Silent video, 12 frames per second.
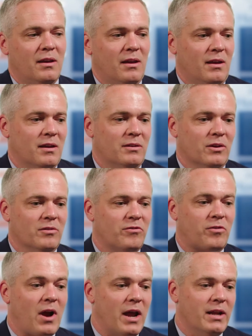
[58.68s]
and on
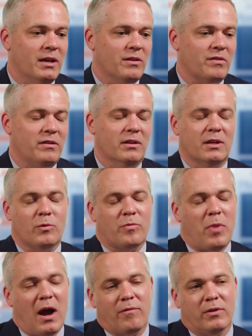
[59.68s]
Friday is dealing
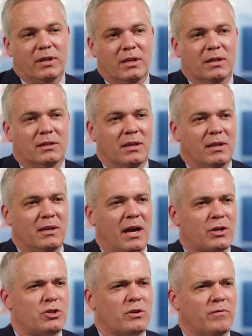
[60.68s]
with poverty and
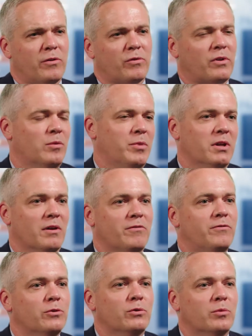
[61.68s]
not sure if there's going to be enough
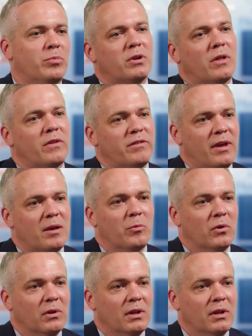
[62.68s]
food to put on the table.